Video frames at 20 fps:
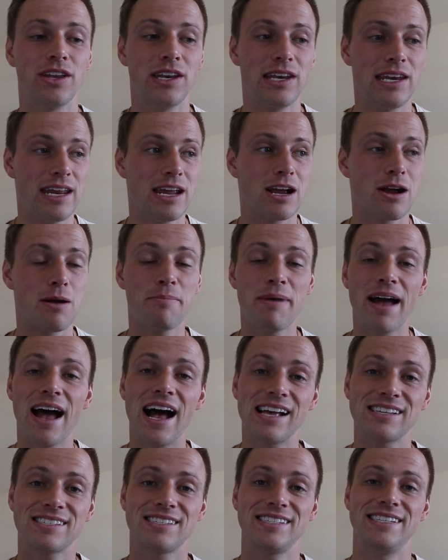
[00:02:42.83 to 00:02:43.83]
the near
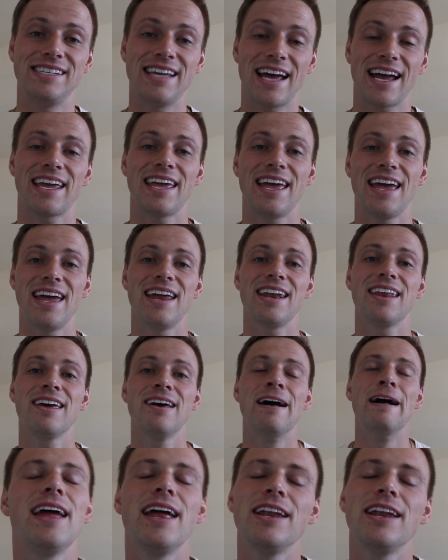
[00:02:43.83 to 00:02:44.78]
past decade.